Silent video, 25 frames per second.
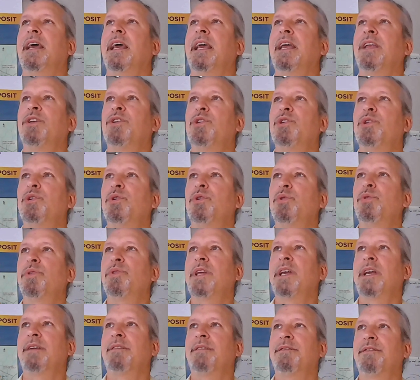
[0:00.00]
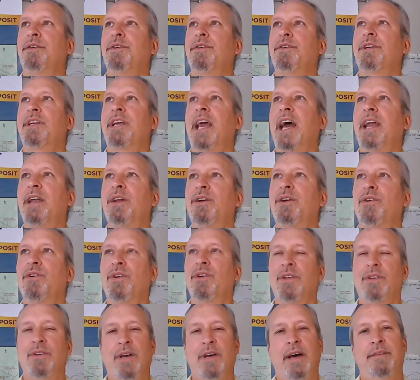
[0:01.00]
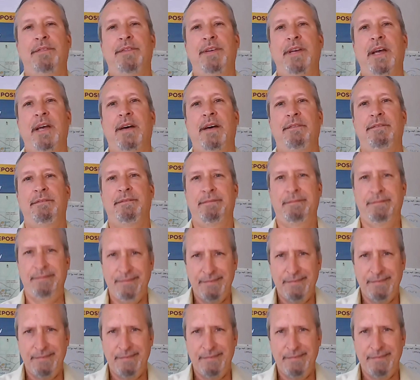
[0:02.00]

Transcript: into the inferred category, you have to have